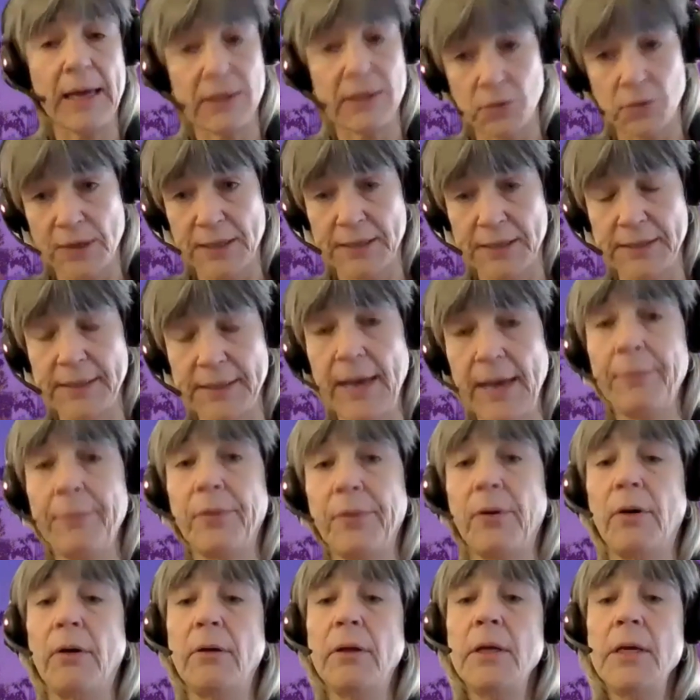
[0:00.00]
As one
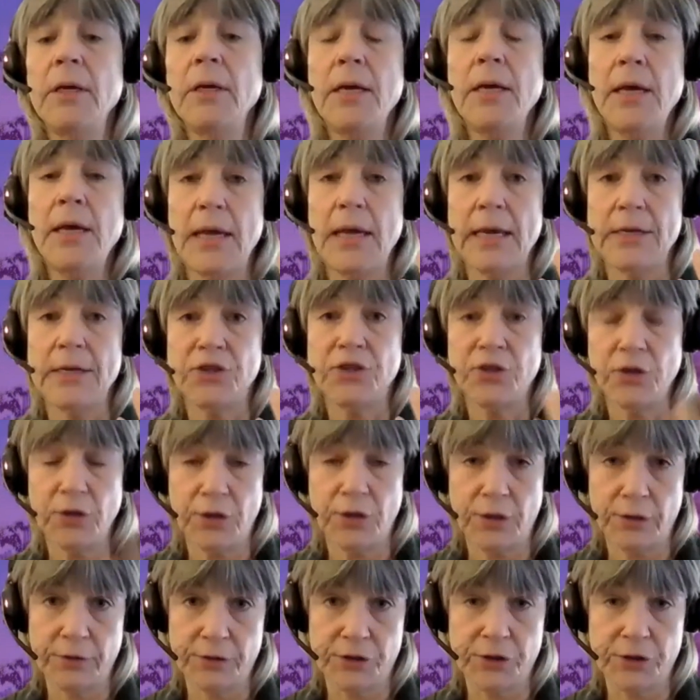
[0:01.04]
example, in
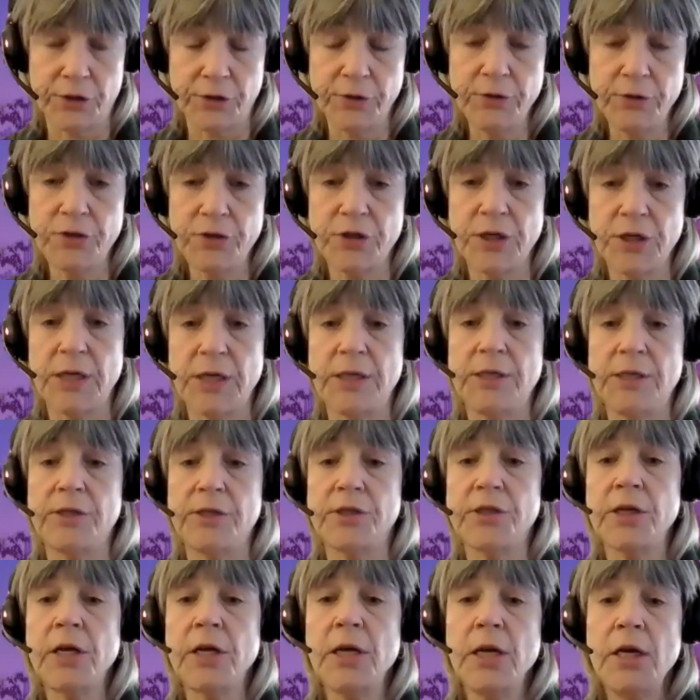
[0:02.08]
circular
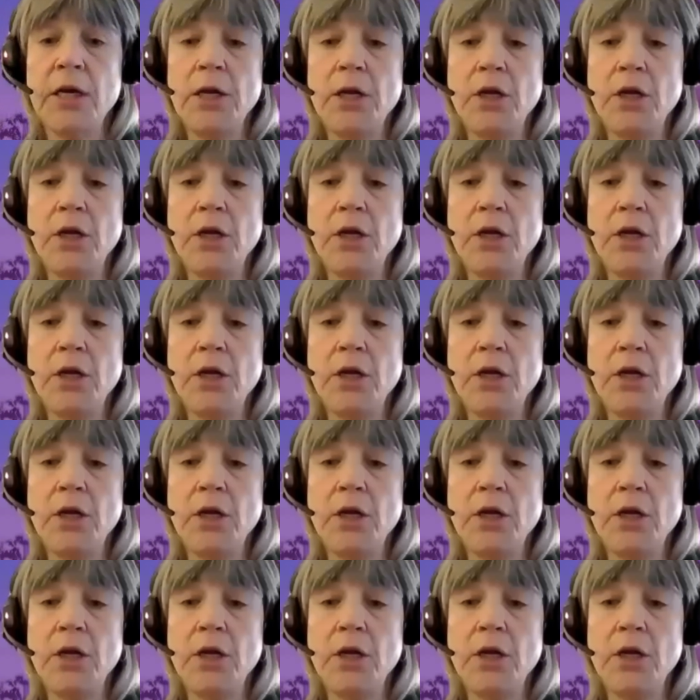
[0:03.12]
solutions,